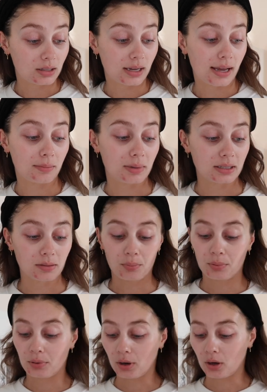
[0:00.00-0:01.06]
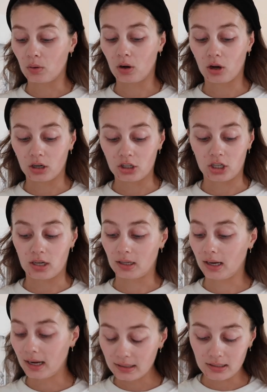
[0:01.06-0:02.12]
the Elemis Pro Collagen
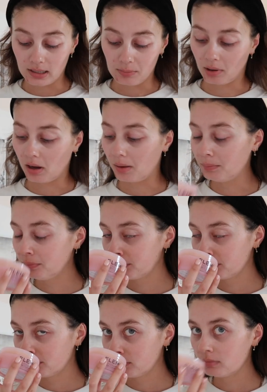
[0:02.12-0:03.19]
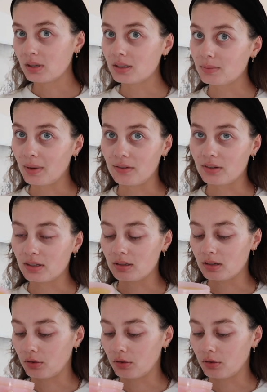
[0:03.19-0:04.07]
Cleansing Balm. The smell of this is